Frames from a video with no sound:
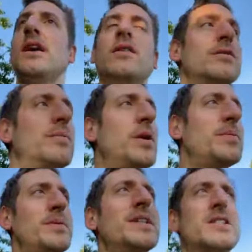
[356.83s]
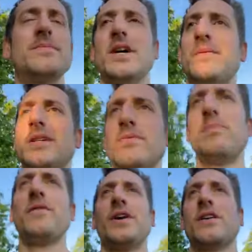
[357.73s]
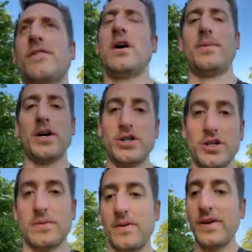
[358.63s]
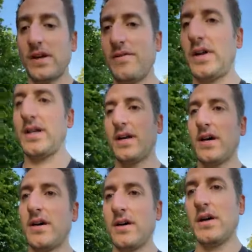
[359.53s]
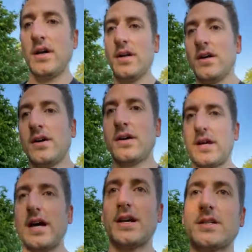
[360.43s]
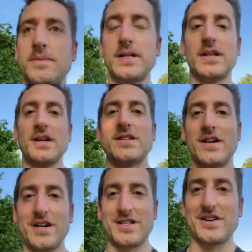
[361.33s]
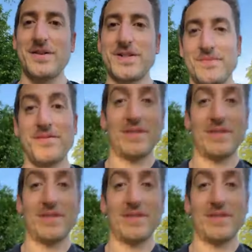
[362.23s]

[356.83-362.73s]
Now, the problem is sometimes is when we think of carbohydrates, we think of like cakes, biscuits, ice creams,